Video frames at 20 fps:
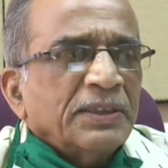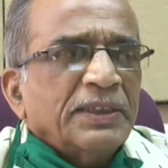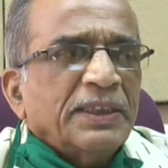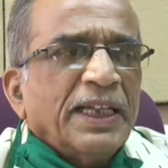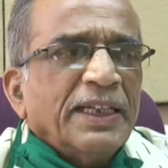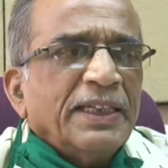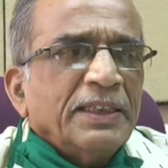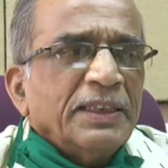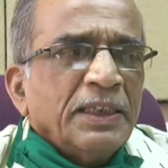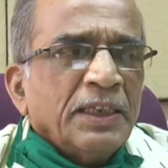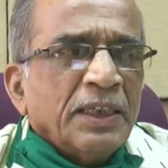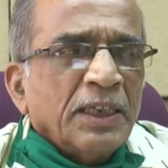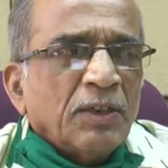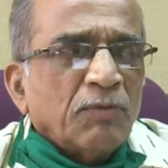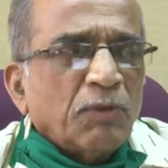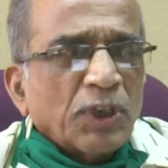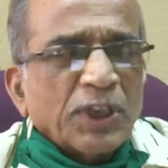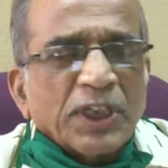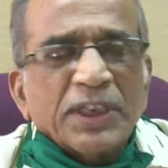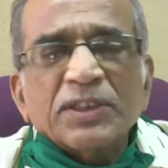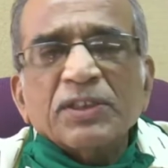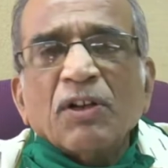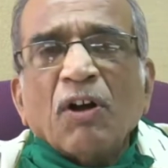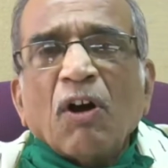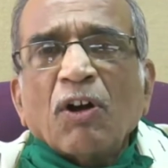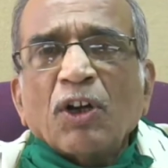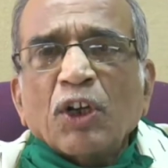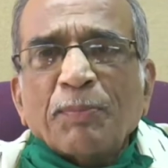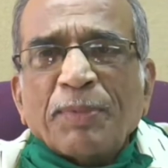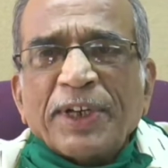Then what is
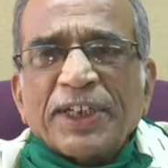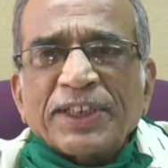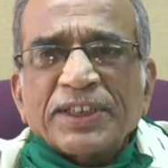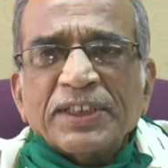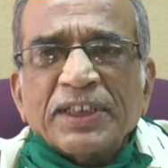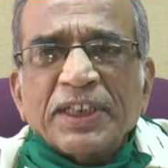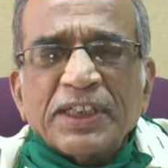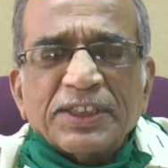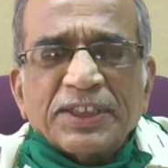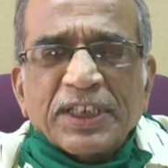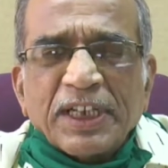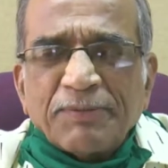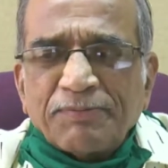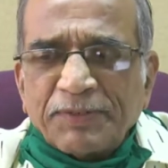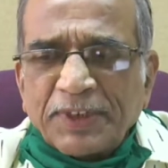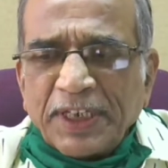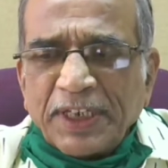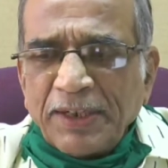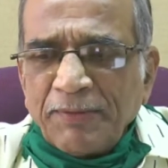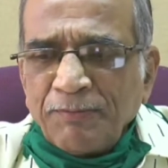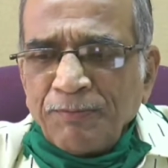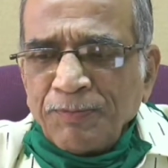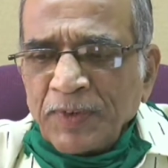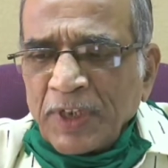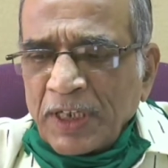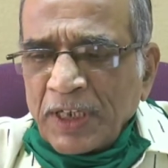occupational safety?